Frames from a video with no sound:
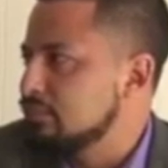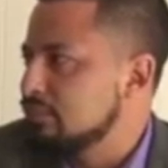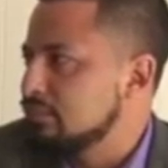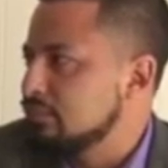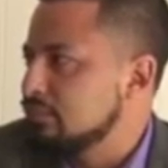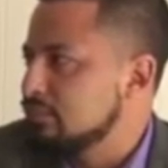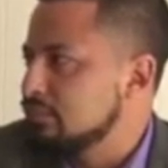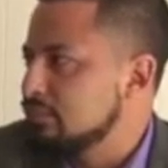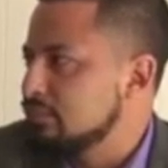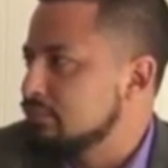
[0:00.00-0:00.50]

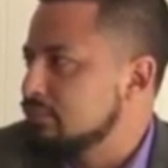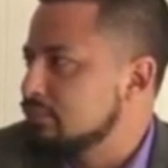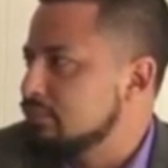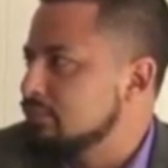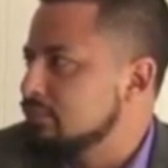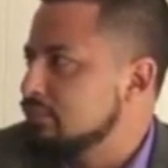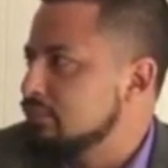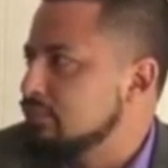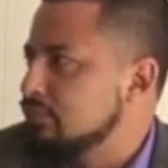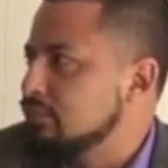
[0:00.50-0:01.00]

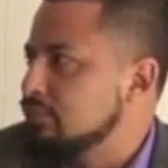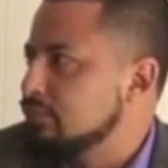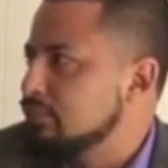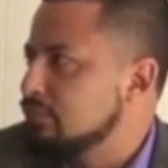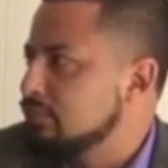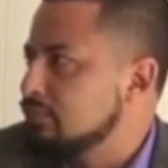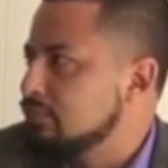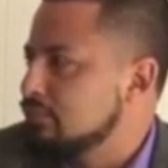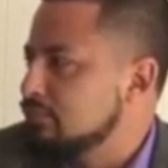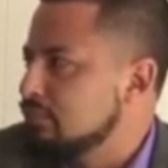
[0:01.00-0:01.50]

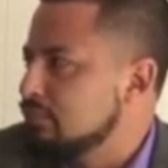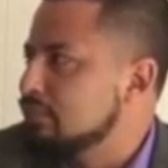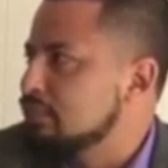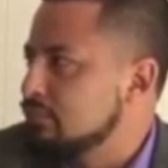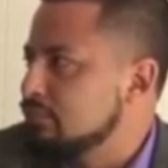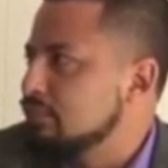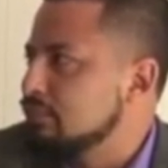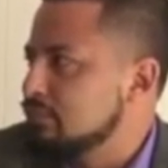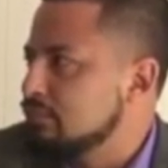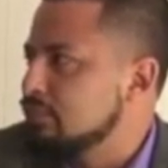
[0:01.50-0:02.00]

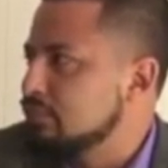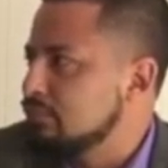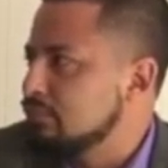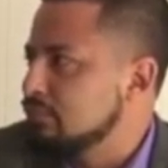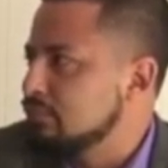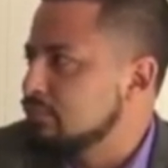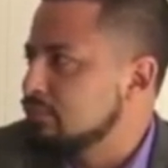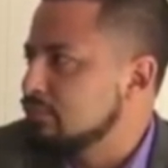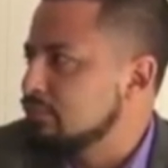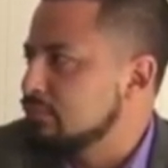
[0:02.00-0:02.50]

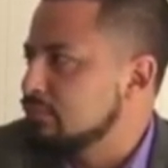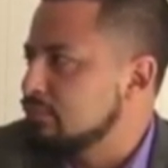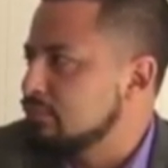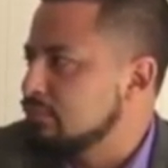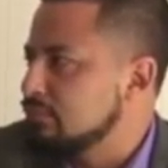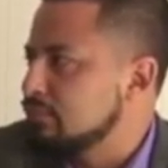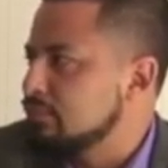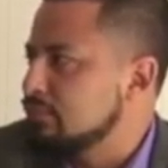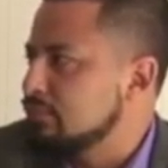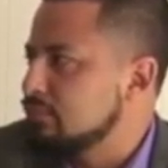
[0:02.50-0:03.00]

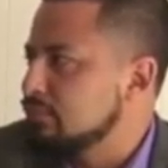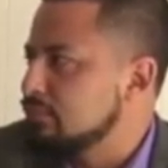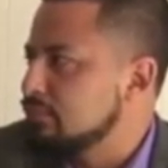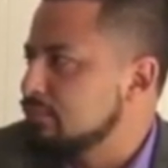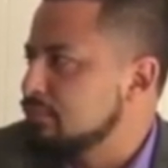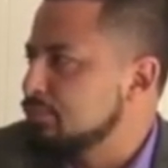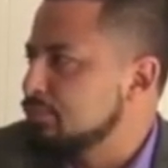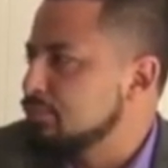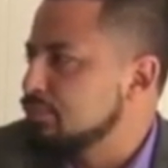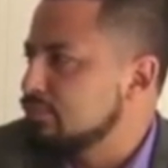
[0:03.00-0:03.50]

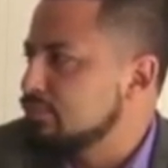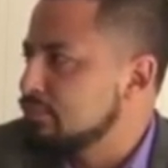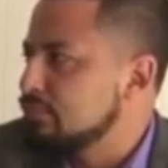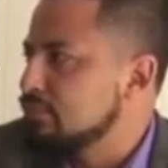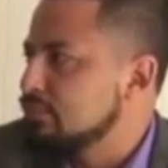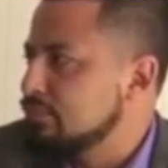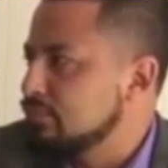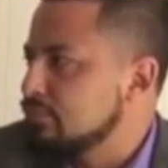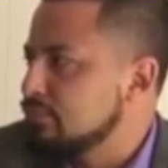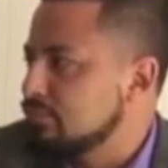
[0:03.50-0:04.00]

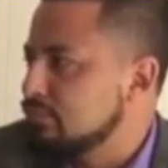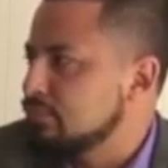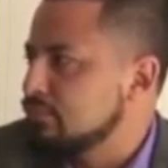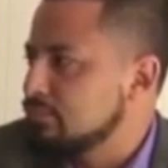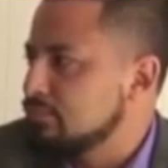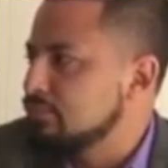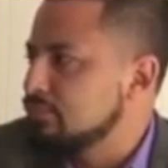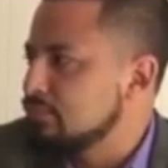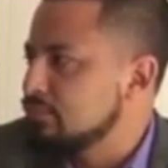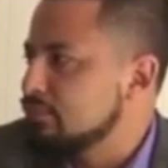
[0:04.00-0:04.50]

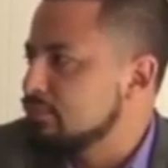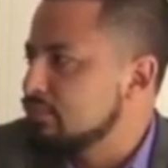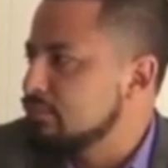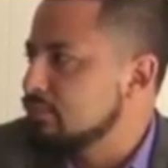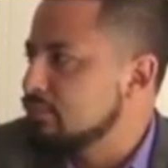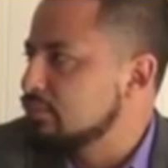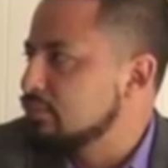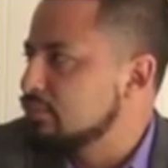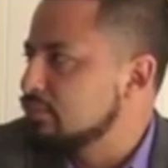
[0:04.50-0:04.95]
No words are spoken by the person on screen.